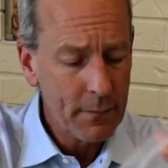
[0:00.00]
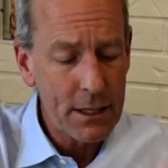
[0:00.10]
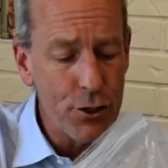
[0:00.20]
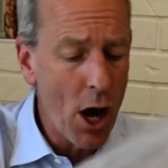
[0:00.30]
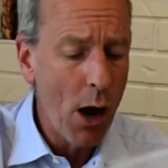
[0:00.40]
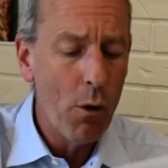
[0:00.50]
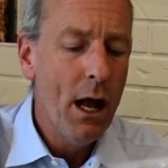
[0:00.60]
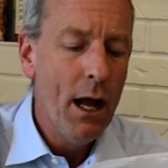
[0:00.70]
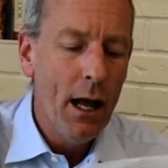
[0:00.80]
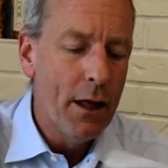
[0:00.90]
Now,
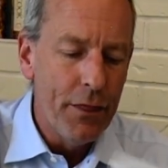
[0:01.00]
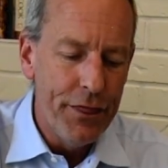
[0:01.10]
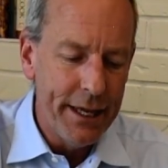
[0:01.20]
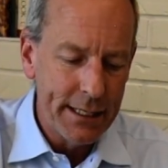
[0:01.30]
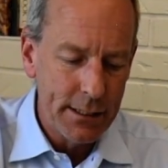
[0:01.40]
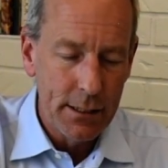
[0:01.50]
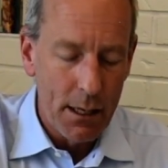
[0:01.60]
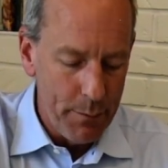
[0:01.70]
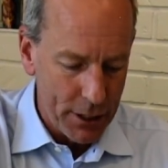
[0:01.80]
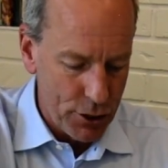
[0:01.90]
this
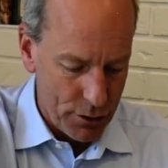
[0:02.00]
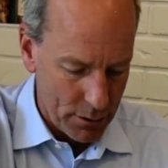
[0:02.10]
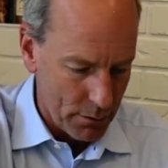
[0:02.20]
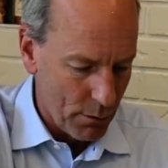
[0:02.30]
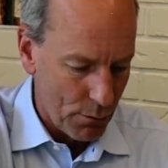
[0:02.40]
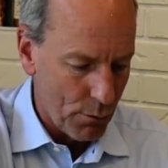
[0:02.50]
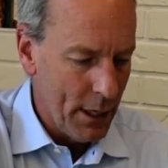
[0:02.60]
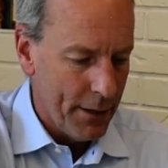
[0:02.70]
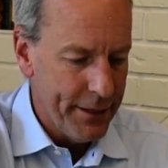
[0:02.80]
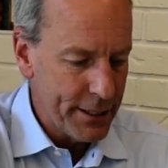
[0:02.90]
mixture
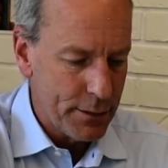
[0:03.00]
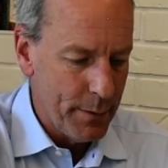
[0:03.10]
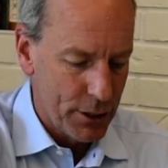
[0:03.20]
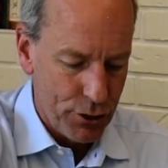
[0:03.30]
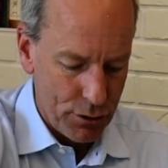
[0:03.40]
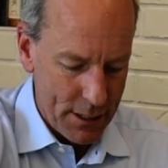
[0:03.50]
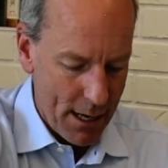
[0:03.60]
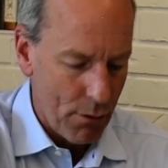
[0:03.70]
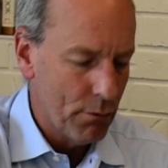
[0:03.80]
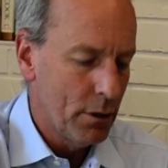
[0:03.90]

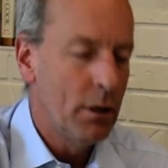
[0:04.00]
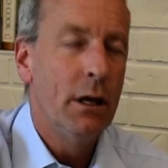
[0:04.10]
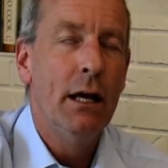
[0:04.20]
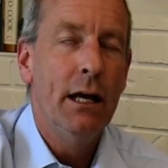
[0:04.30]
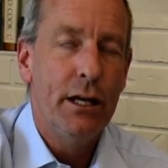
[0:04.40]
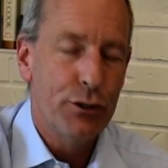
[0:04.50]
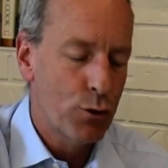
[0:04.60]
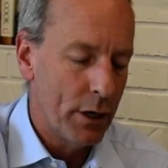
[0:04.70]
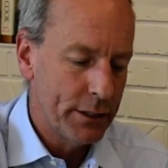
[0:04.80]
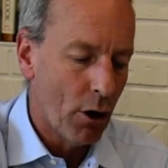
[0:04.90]
now is
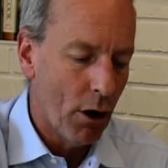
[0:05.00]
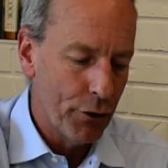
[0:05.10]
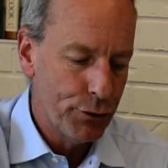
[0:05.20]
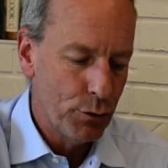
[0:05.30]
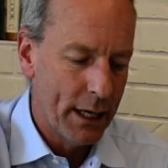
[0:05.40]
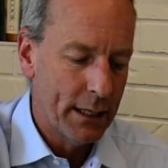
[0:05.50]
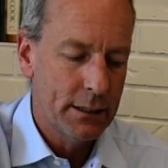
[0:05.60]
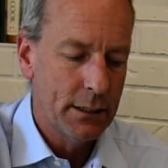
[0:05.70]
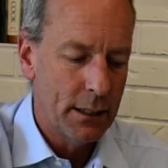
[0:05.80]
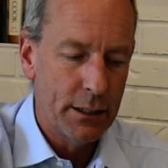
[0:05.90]
going to also get
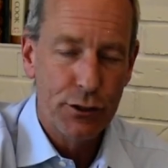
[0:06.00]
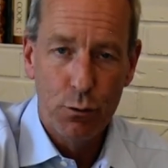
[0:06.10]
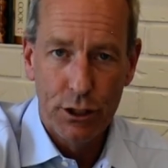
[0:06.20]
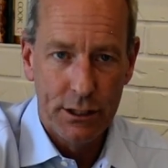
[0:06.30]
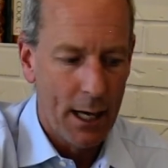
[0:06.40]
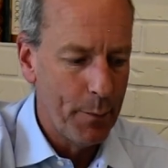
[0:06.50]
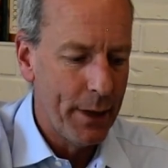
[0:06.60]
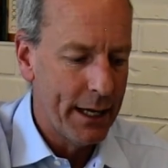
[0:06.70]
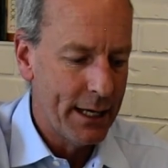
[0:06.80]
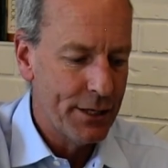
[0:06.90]
squished
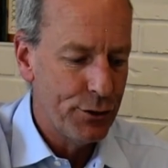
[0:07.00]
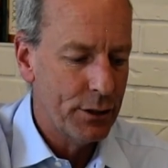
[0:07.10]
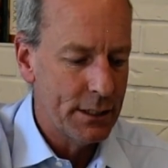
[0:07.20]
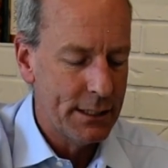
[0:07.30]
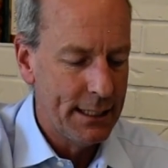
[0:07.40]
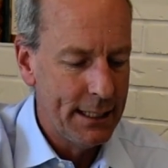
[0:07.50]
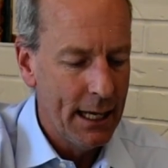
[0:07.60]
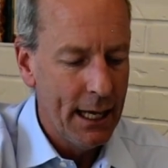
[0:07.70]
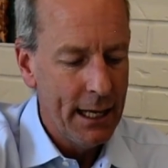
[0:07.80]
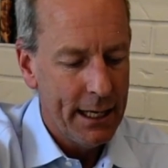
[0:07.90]
up, and as you can see,
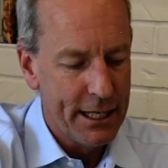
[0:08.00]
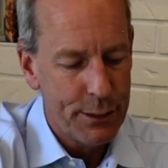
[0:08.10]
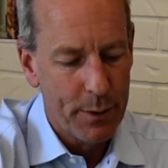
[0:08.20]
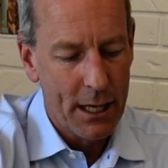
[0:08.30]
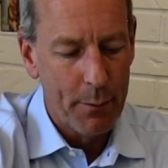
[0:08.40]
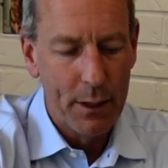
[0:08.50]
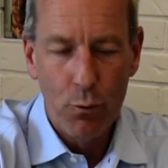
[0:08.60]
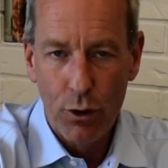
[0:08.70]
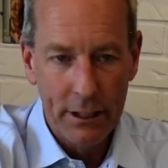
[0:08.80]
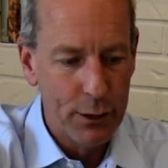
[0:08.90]
it's becoming
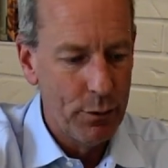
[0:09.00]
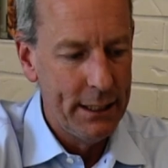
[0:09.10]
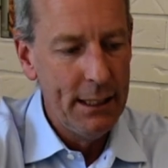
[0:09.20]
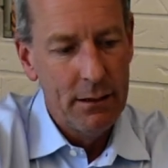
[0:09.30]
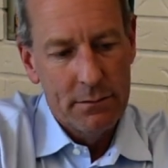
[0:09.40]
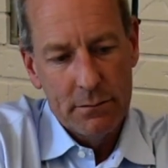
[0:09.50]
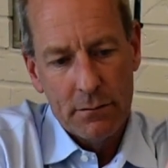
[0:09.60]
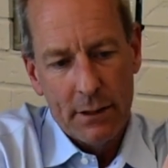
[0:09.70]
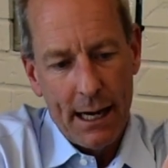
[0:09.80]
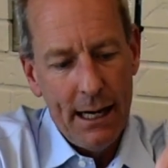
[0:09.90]
more liquidy,
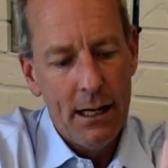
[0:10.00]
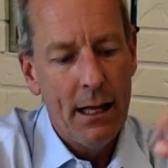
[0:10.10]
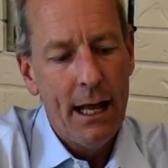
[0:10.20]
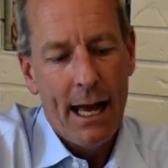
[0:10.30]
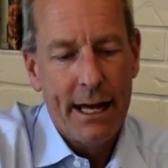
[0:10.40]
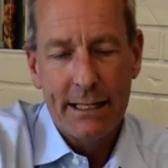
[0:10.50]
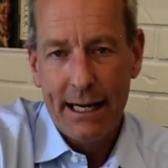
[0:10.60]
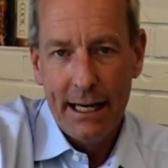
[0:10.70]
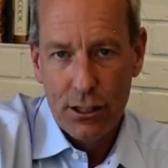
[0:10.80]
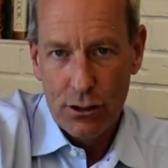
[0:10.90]
okay, and is
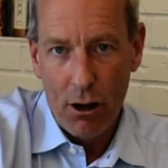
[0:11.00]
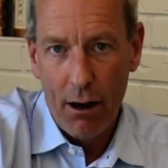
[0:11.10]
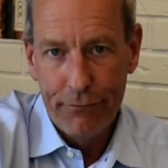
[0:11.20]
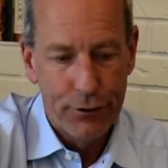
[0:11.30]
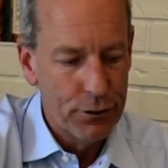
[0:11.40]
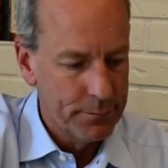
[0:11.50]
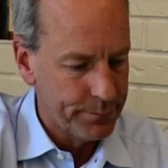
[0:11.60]
getting softer.